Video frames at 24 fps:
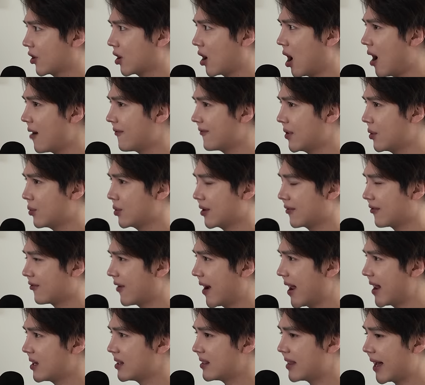for coffee with a
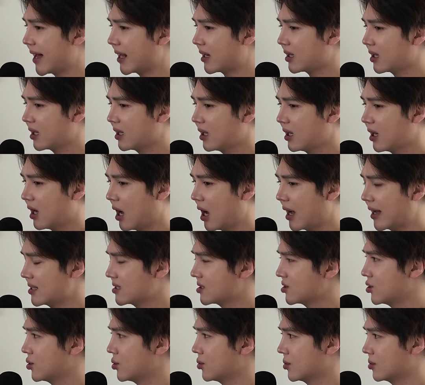friend that uh,
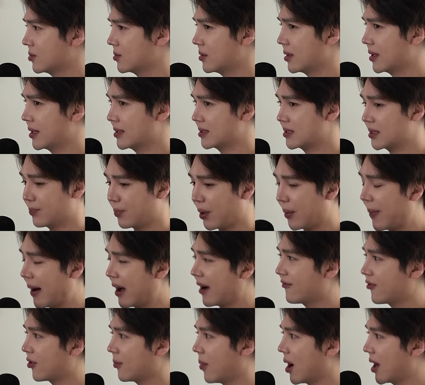is is
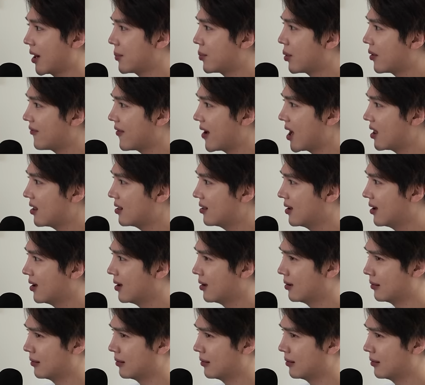prepared for a body profile,